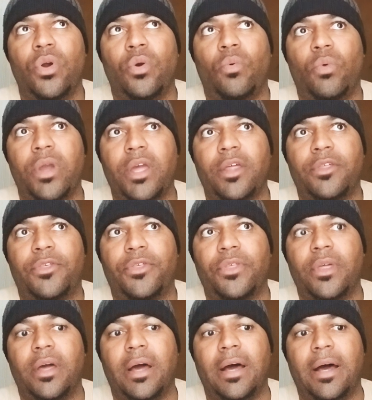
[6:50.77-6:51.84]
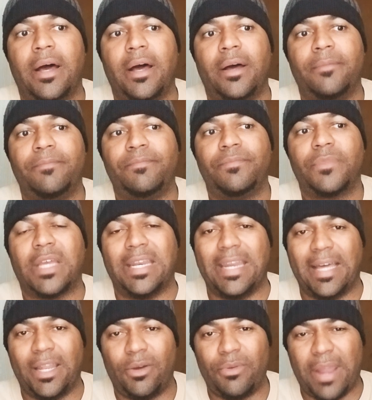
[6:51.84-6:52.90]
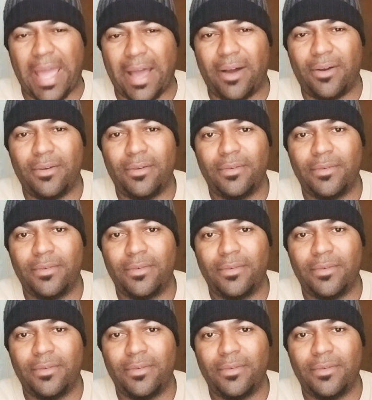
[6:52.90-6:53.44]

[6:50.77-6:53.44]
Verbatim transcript: with um, Canelo now?